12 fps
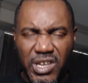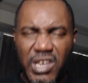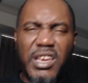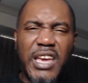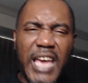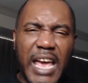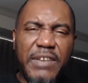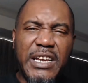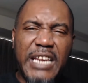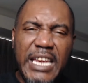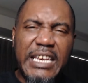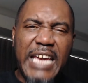Heavy
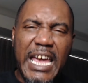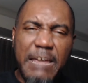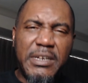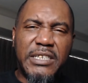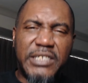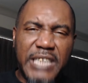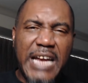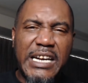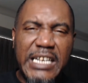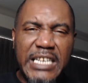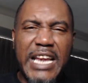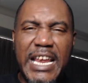D came inside of the
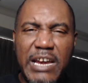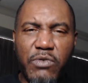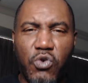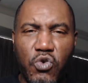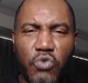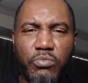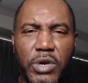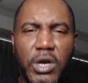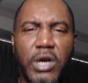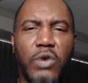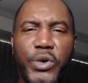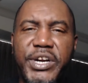day room
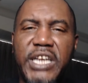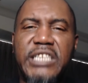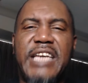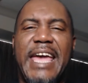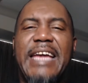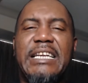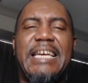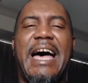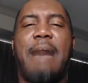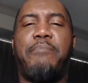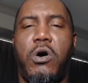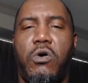with a tank
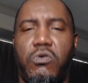top on,